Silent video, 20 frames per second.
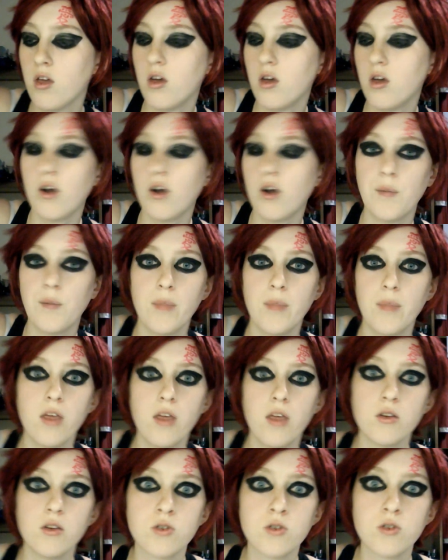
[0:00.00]
But,
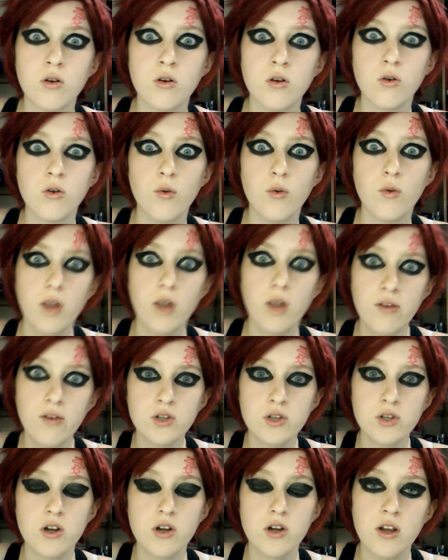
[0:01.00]
so, when I first
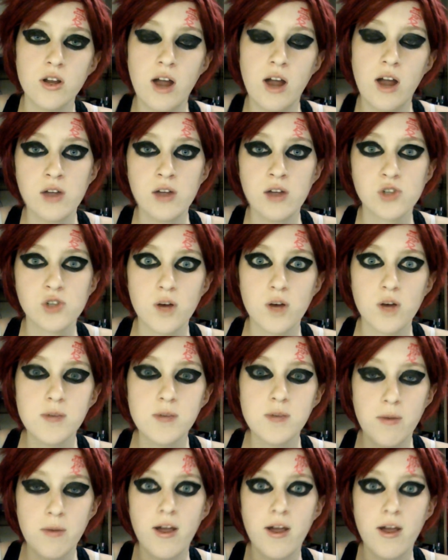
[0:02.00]
started, I scrubbed at my
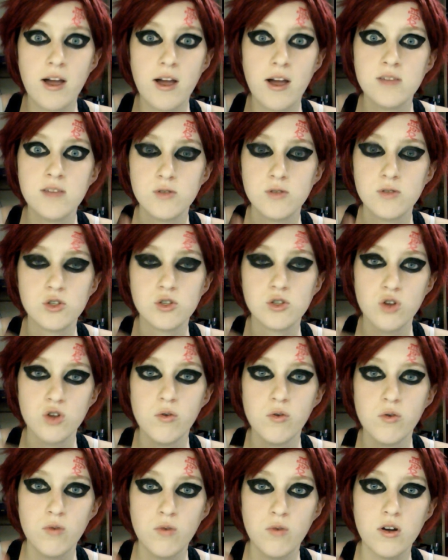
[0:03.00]
eyes with just soap and water,